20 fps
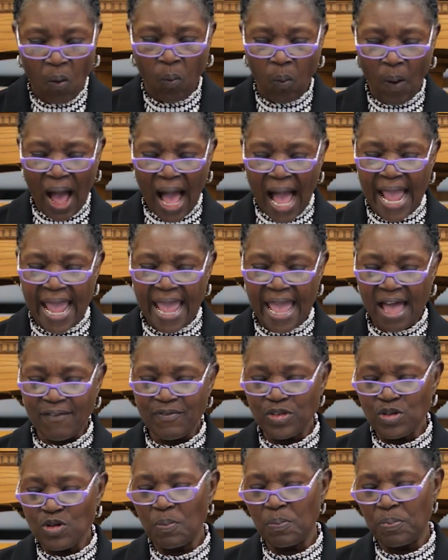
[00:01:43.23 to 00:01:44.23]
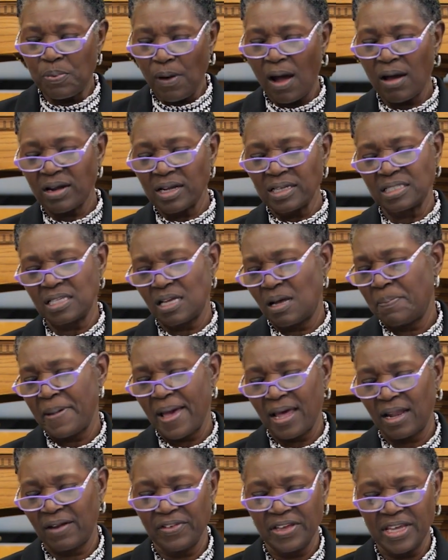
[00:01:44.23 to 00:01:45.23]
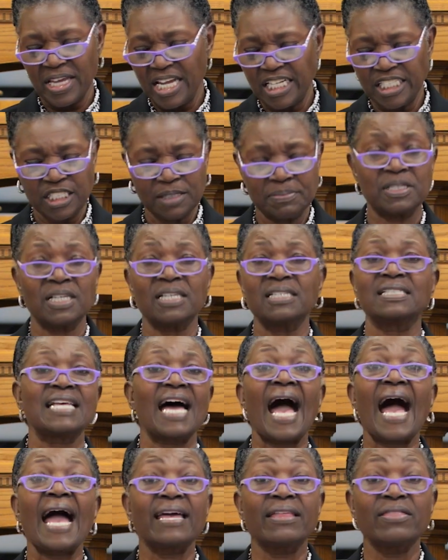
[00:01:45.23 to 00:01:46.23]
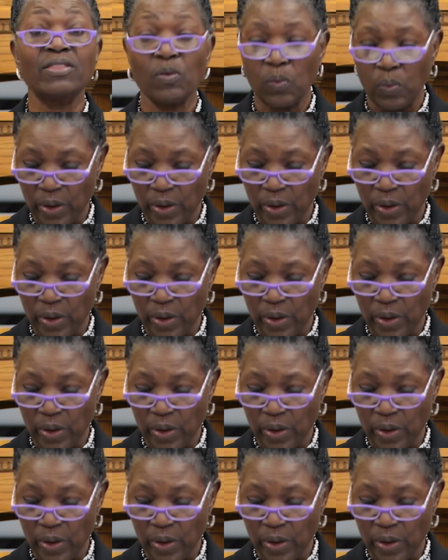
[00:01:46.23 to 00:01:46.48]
Why have you brought us up out of Egypt to die in the